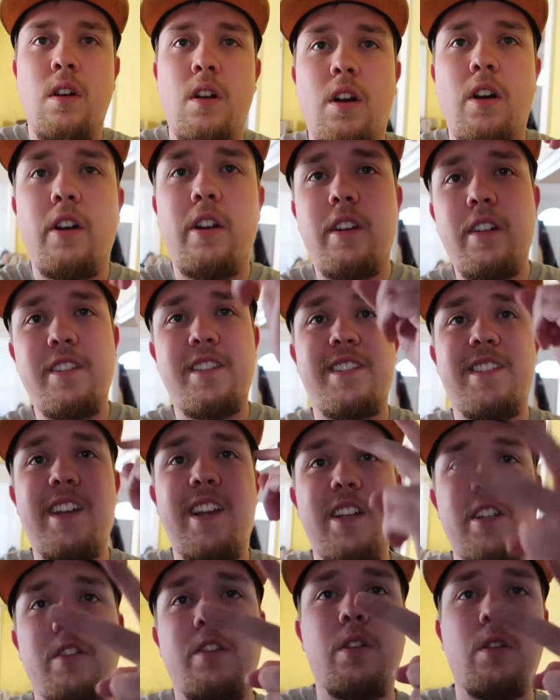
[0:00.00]
Alright, it's
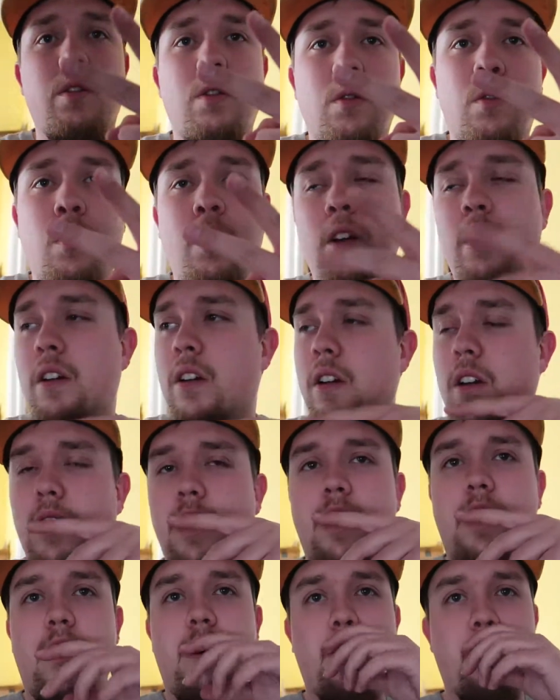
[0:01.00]
day 2,
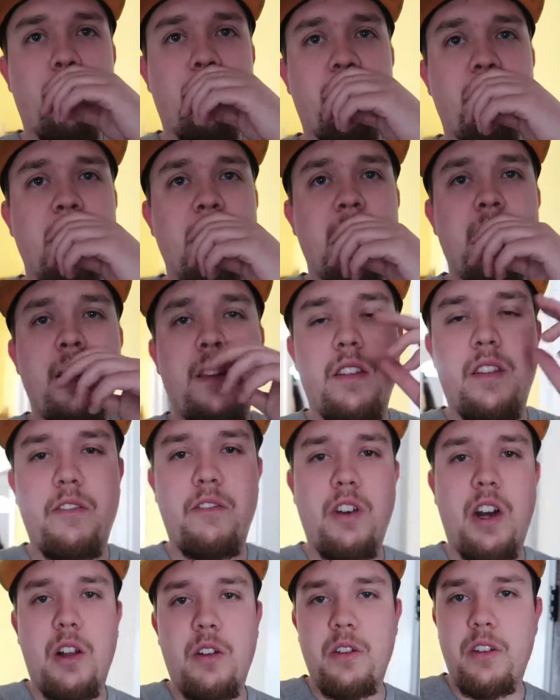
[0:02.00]
the
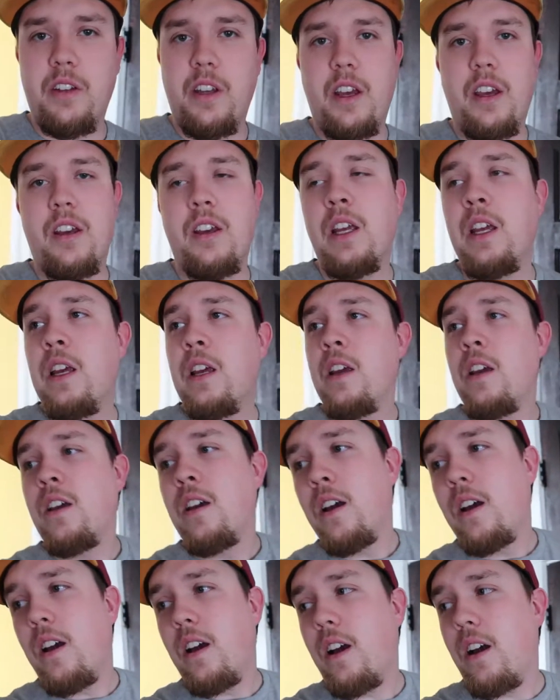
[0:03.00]
following day.
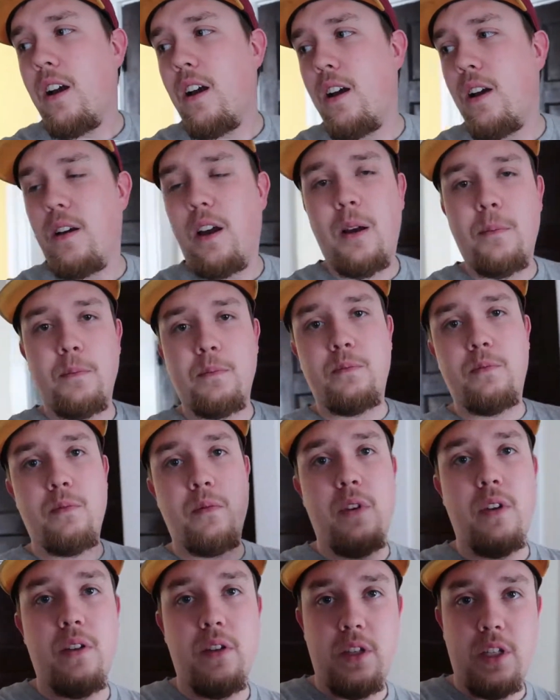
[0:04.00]

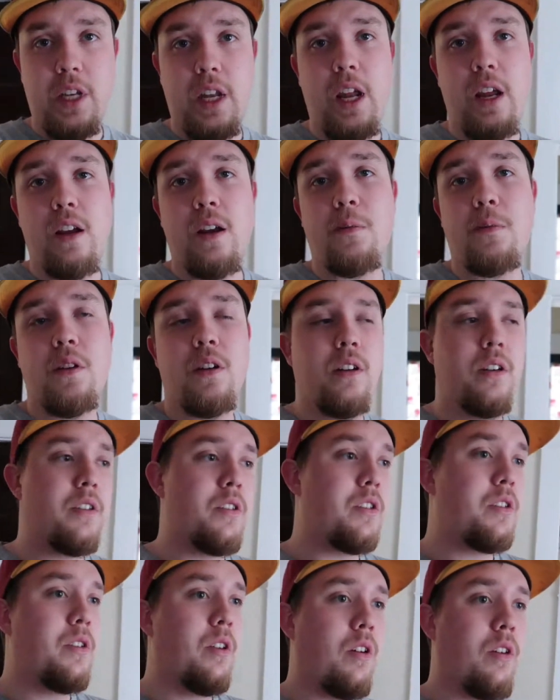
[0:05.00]
Today I'm going to
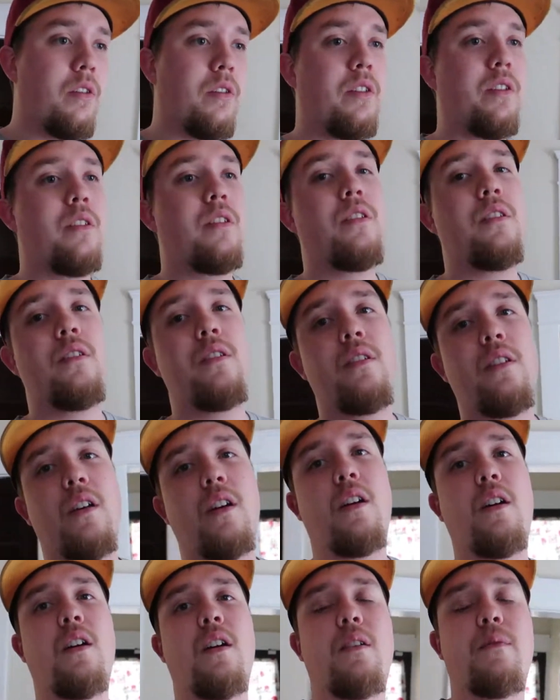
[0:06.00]
install the
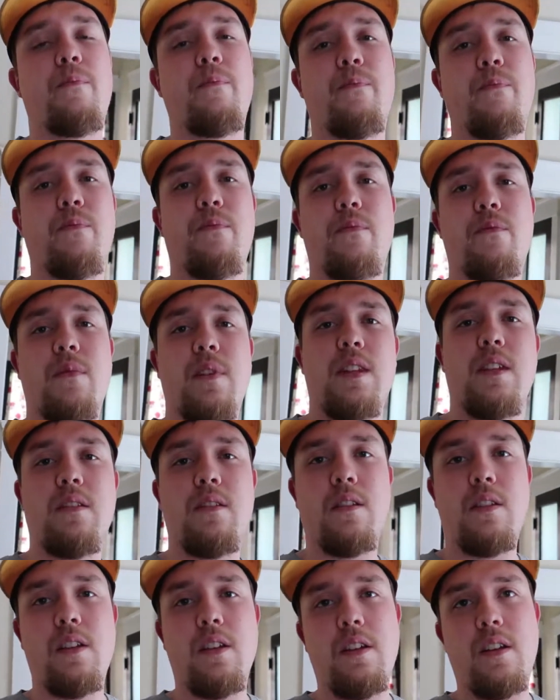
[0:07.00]

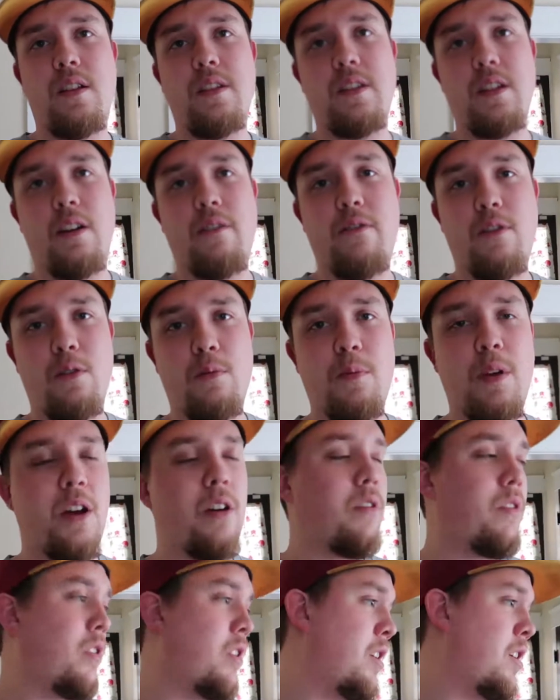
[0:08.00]
cell phone
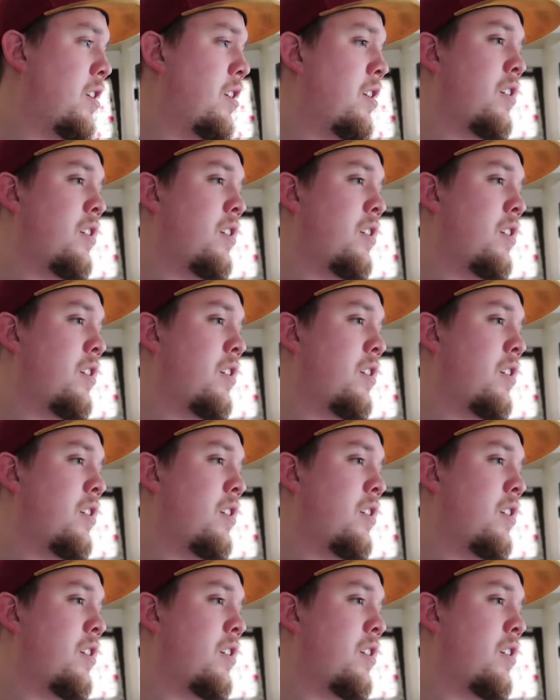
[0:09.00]
mount